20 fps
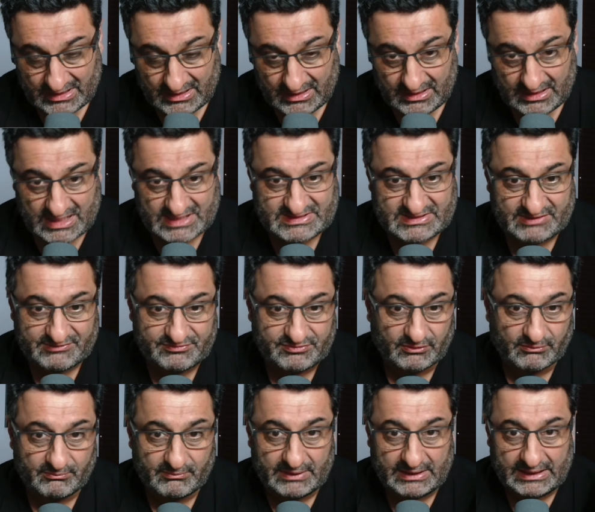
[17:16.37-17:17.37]
that's it
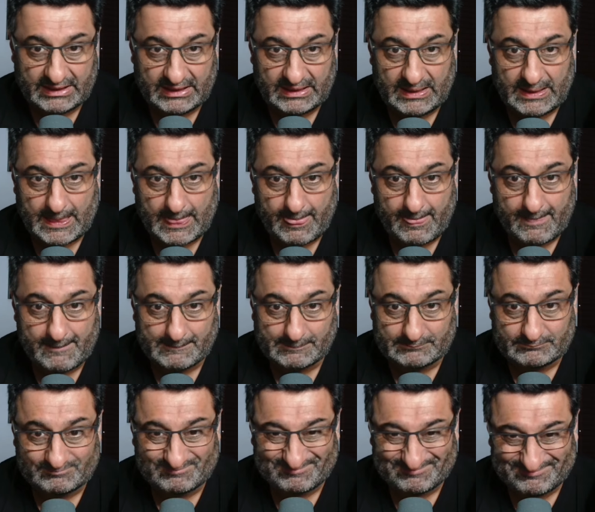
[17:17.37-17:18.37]
from me.
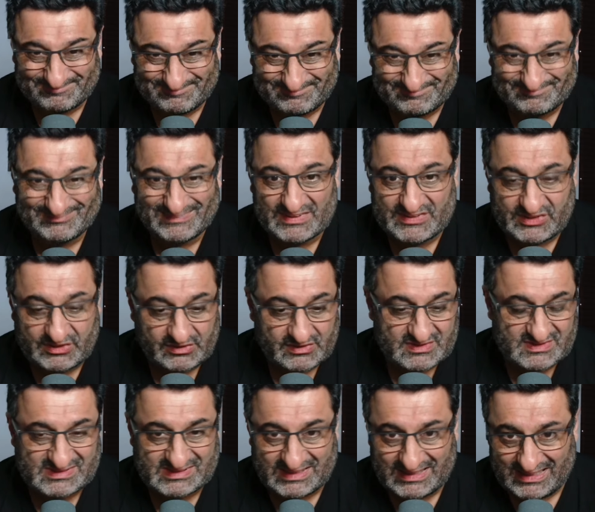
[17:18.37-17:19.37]
As you
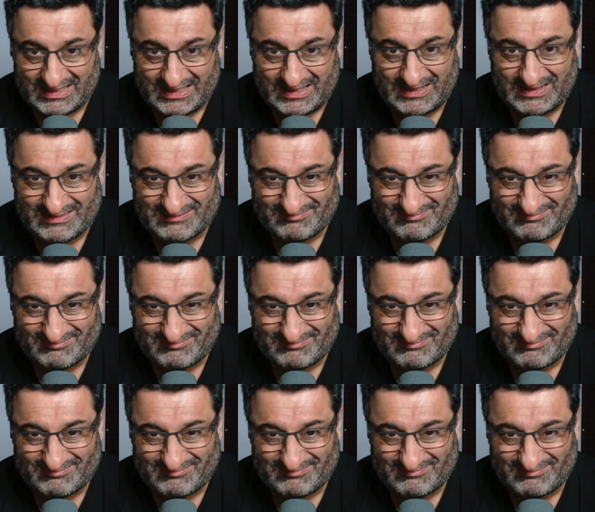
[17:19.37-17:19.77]
can see,